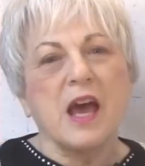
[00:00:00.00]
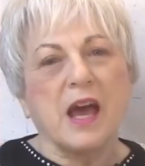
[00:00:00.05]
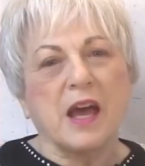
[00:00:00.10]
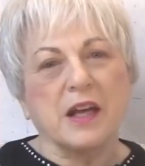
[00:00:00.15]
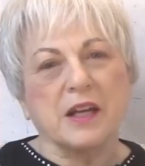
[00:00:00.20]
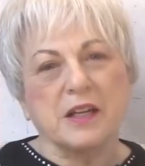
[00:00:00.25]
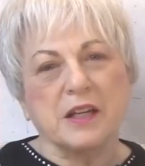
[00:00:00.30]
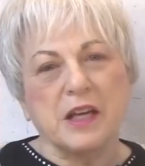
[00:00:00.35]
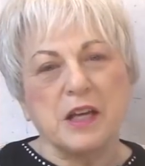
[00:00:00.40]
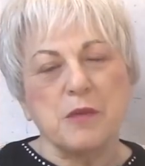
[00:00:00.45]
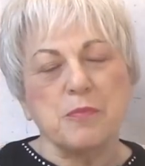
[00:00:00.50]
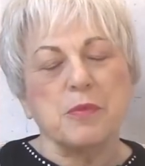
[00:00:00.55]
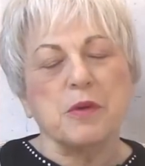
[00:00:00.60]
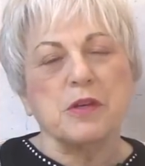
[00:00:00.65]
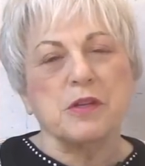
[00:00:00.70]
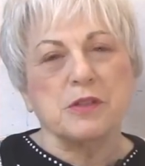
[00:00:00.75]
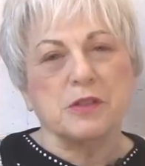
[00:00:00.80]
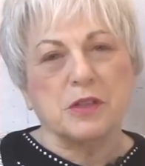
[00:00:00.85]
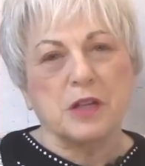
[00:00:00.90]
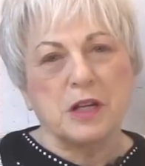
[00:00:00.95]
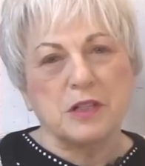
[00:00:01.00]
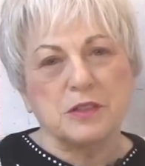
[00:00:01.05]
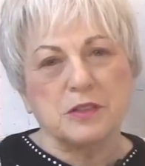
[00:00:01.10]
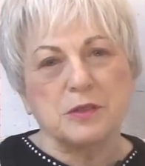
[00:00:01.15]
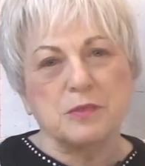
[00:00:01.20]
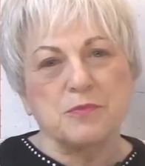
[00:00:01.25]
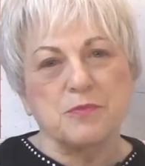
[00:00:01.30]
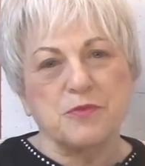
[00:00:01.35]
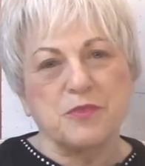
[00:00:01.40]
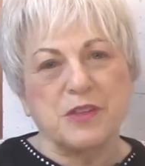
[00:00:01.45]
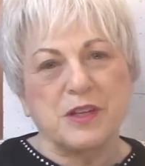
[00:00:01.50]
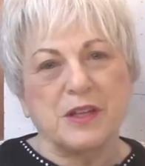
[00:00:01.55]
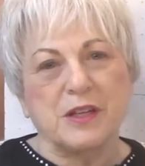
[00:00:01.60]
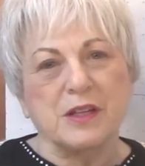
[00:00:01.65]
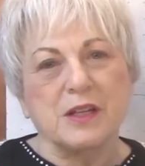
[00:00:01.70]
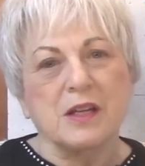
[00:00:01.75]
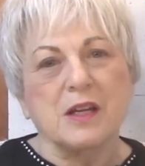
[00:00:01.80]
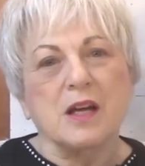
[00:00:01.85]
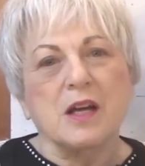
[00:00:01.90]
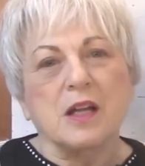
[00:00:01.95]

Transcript: and keep your custom fit.